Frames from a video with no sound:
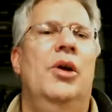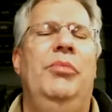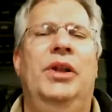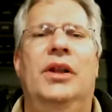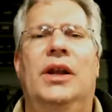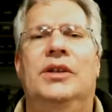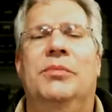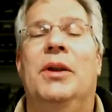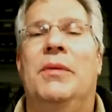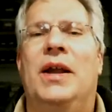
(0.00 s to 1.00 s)
Bill and I
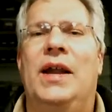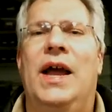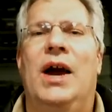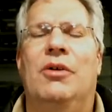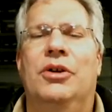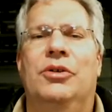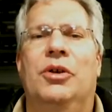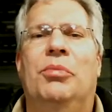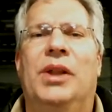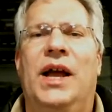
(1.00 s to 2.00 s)
spent about an hour doing
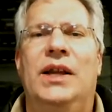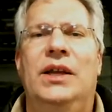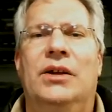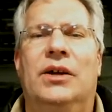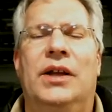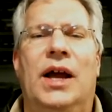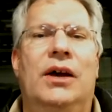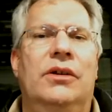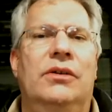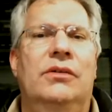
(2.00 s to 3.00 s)
planning on
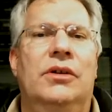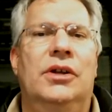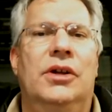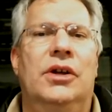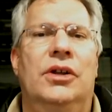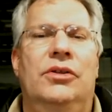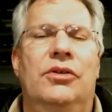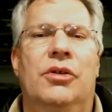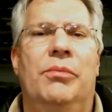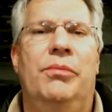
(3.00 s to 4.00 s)
how to do
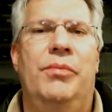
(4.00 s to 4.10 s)
the